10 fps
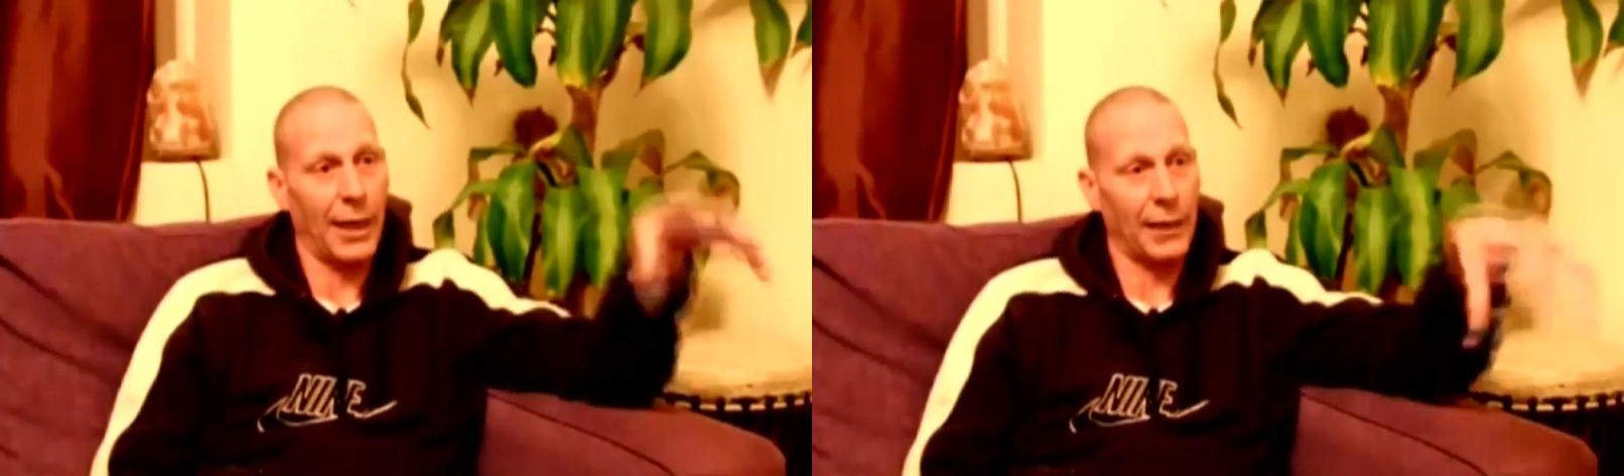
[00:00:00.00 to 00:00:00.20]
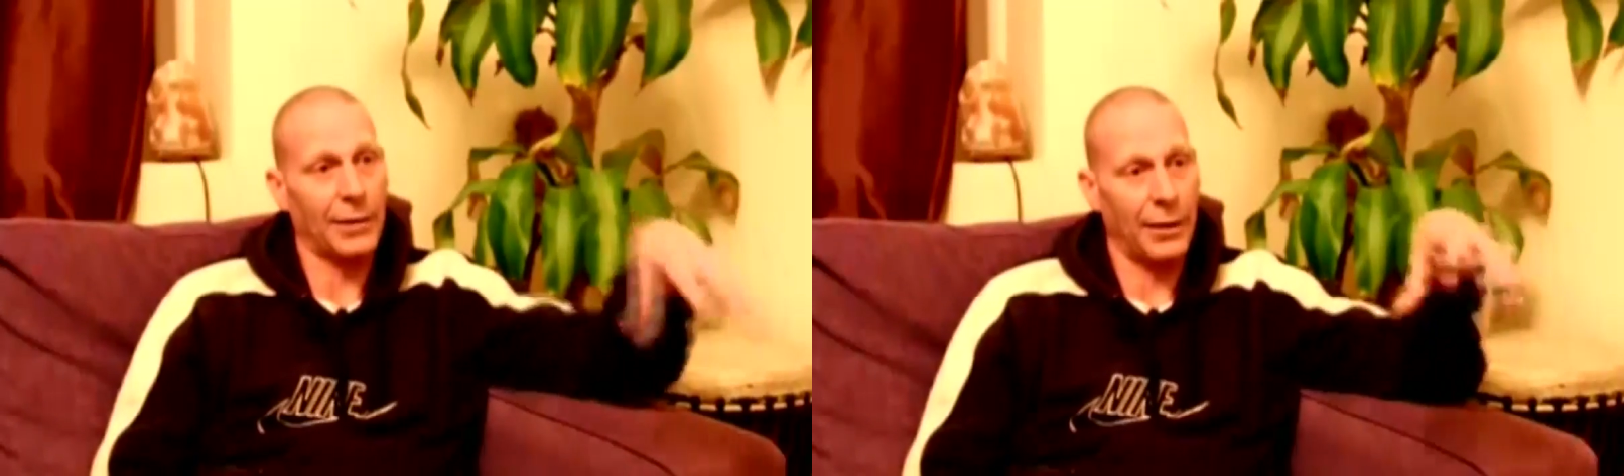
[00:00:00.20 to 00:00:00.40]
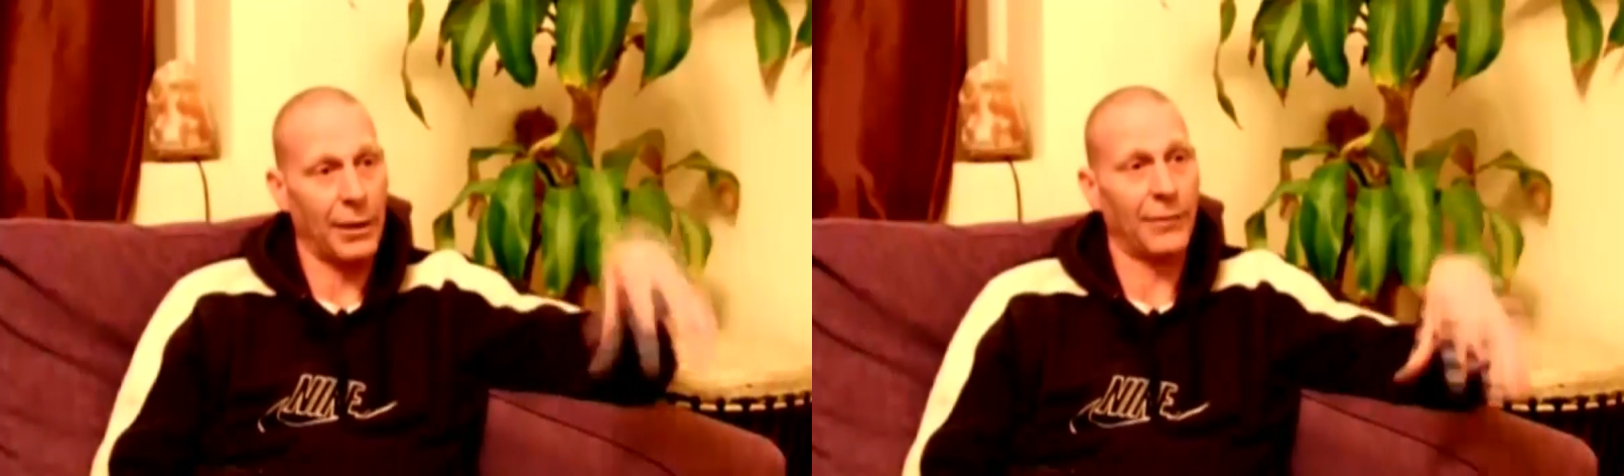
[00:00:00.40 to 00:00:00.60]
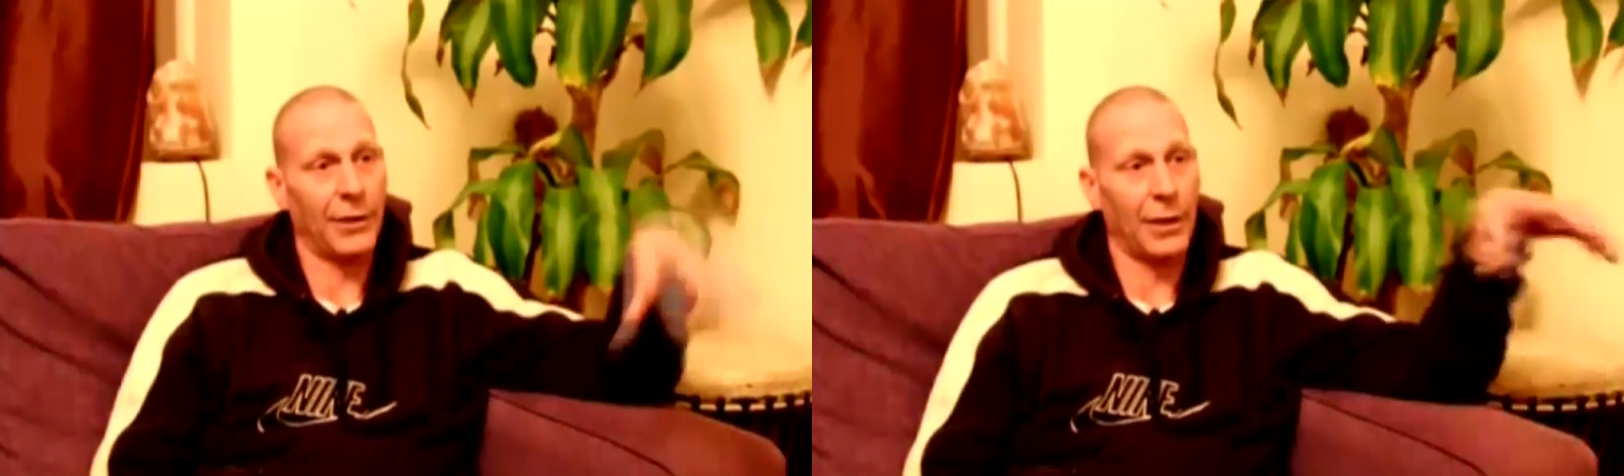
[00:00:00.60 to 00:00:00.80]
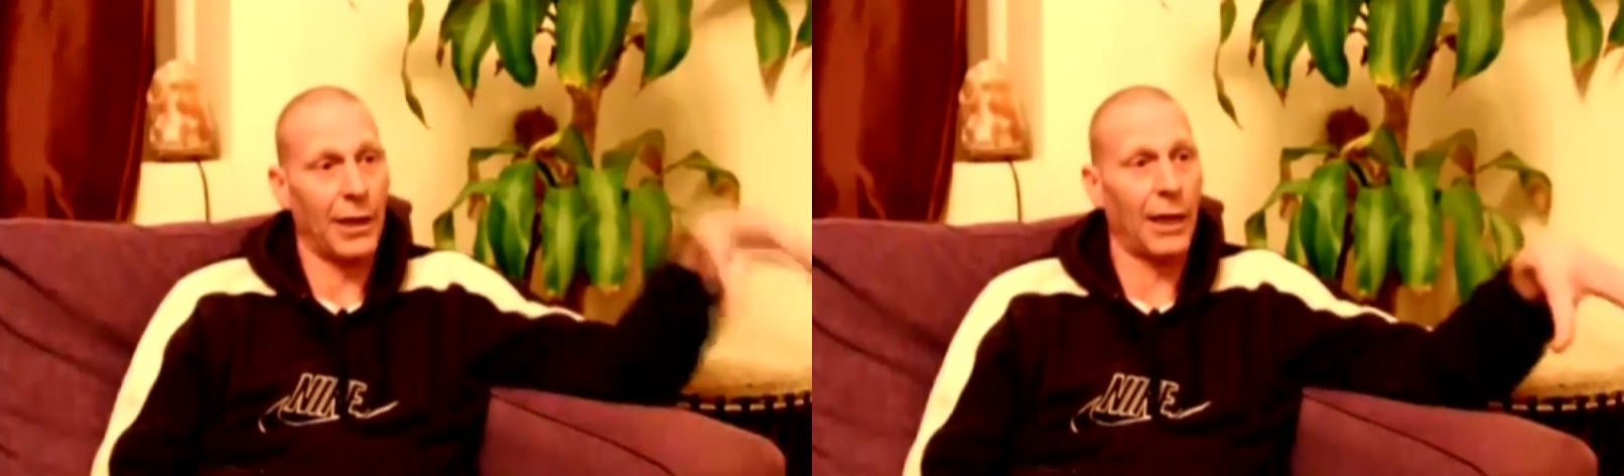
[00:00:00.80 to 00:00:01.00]
I actually live
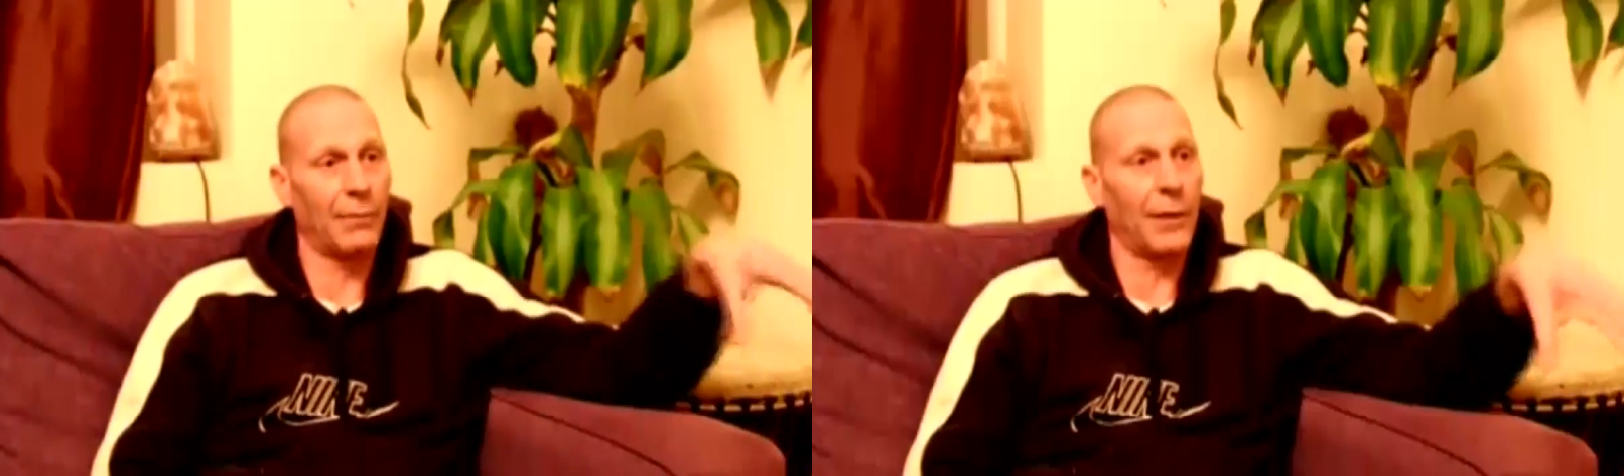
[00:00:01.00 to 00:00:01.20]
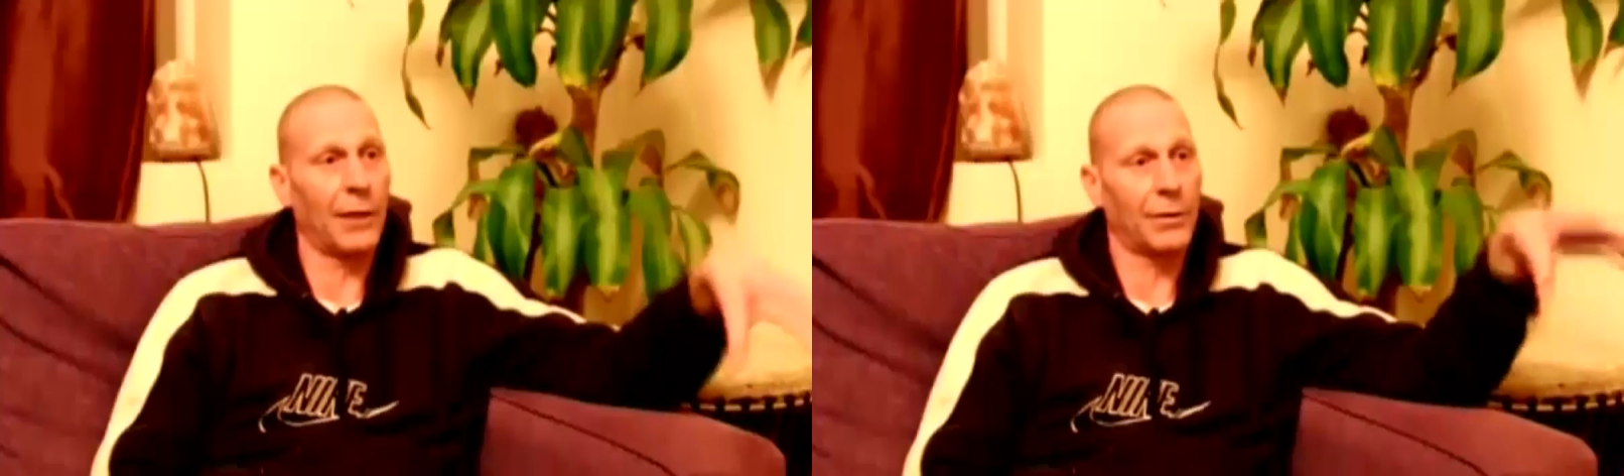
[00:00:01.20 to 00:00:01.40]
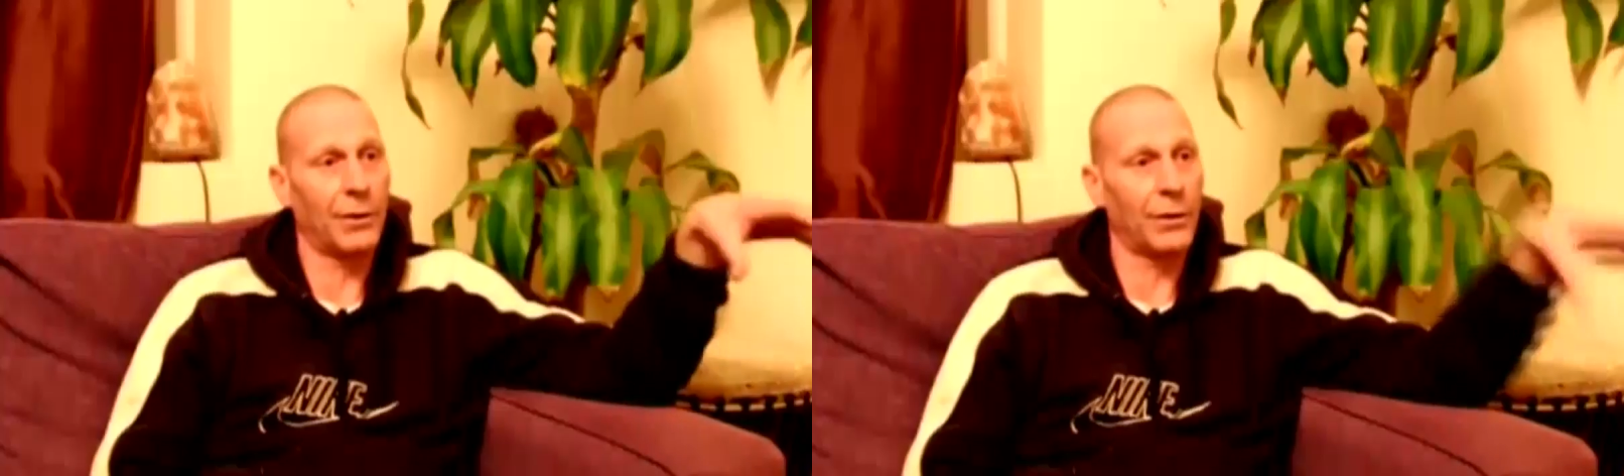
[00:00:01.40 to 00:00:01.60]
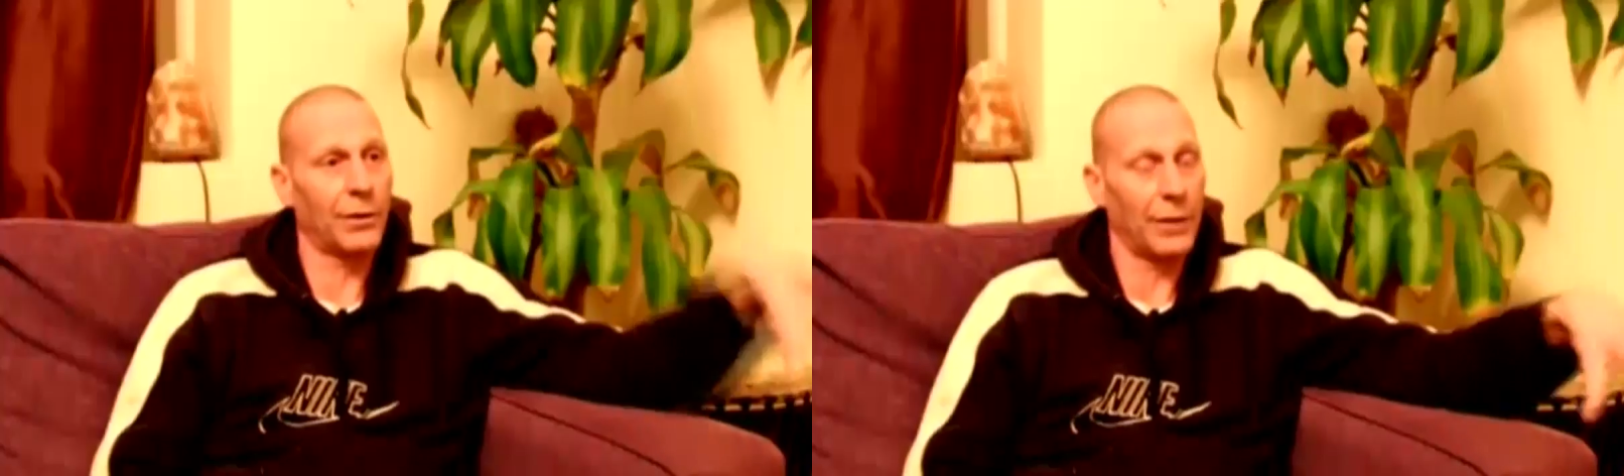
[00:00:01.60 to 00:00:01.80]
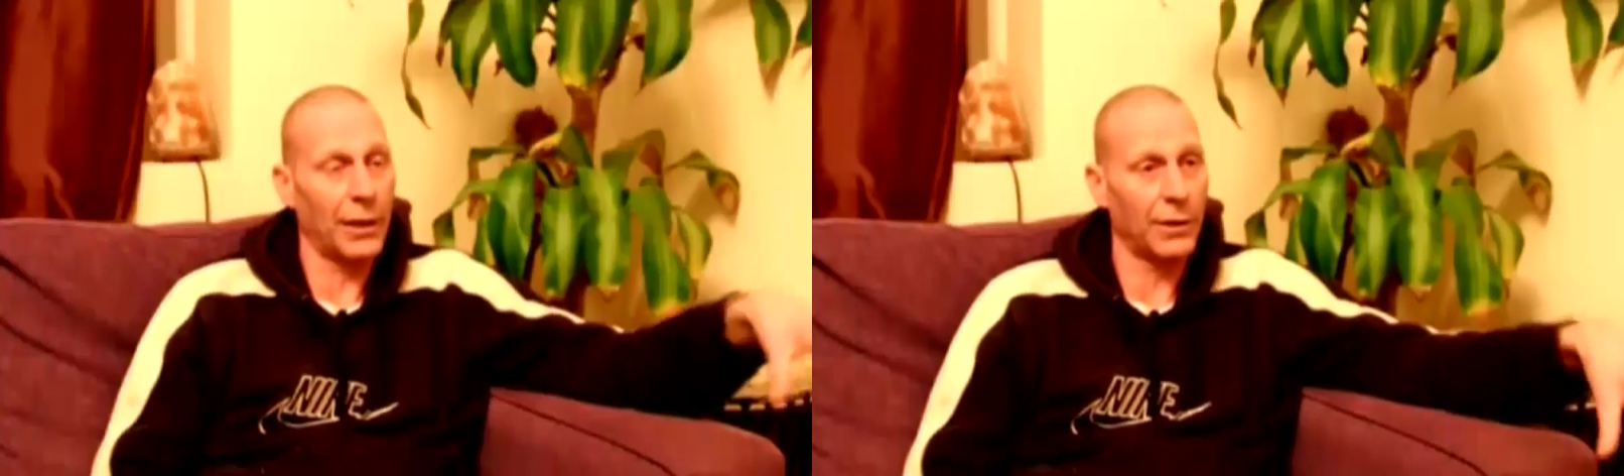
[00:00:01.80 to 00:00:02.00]
in a landmass
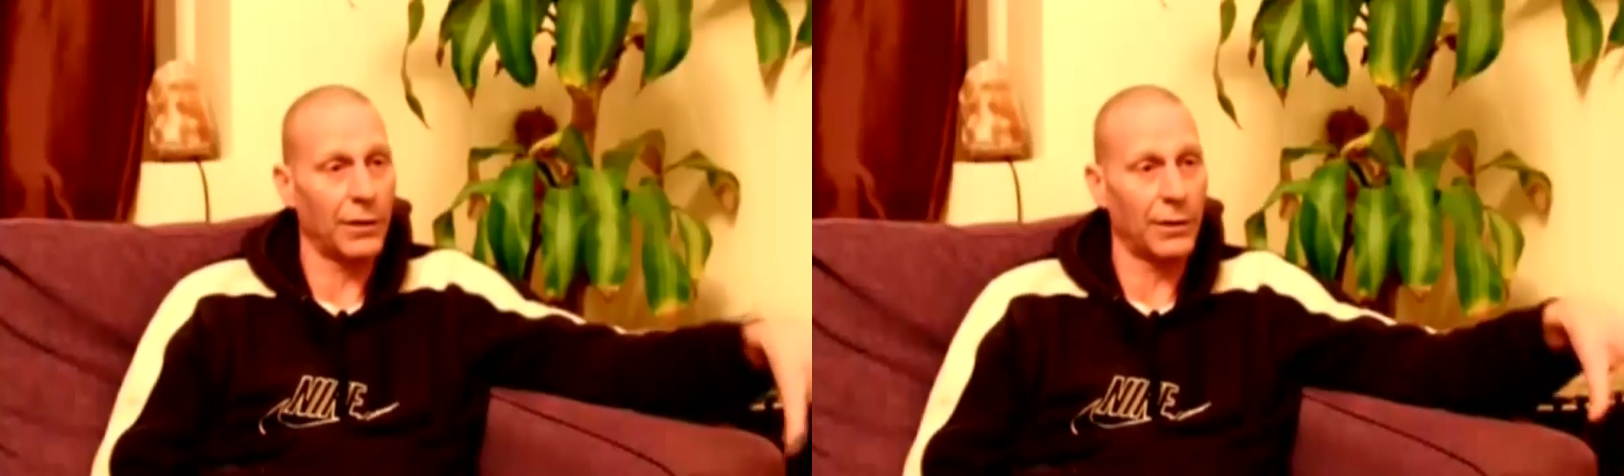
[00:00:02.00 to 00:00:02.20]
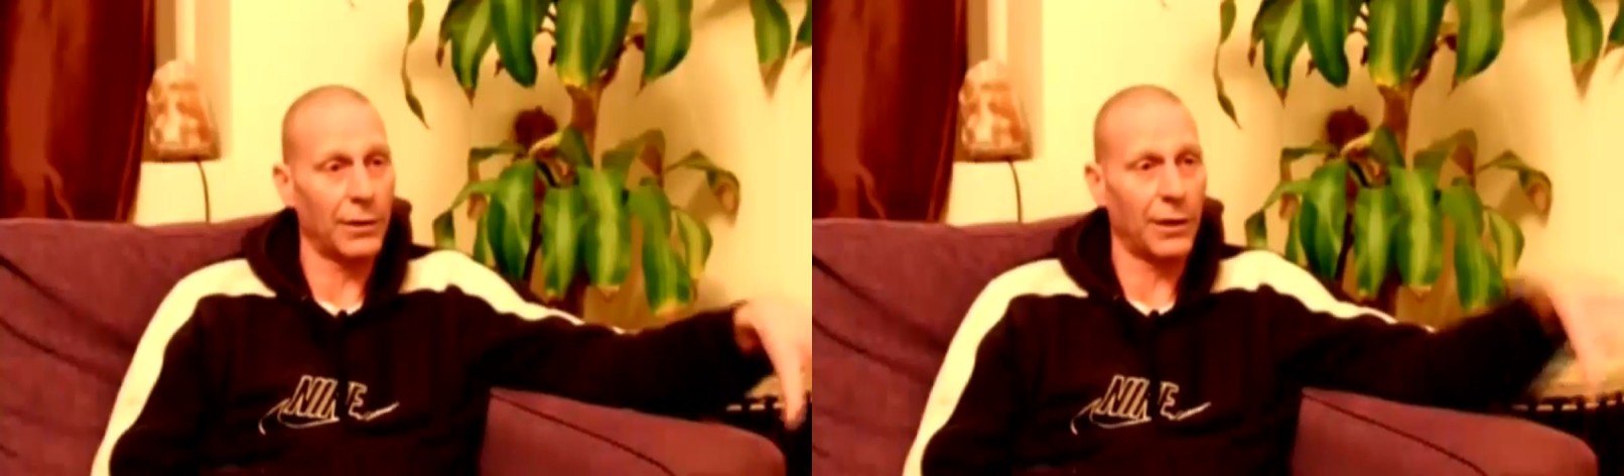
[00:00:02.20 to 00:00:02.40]
known as England,